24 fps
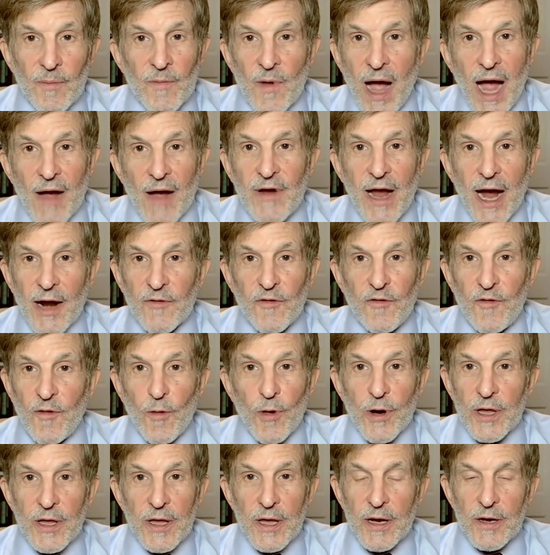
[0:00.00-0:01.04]
I've got
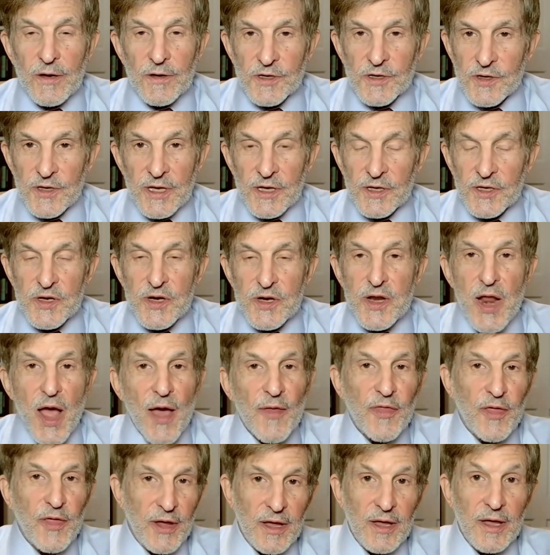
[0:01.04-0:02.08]
4 years and there's
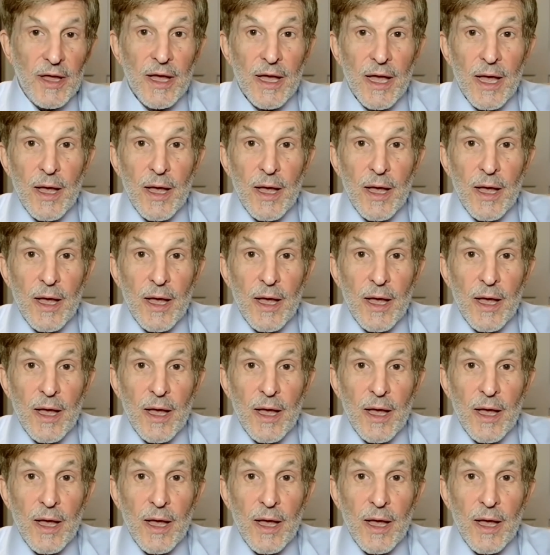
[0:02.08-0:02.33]
nothing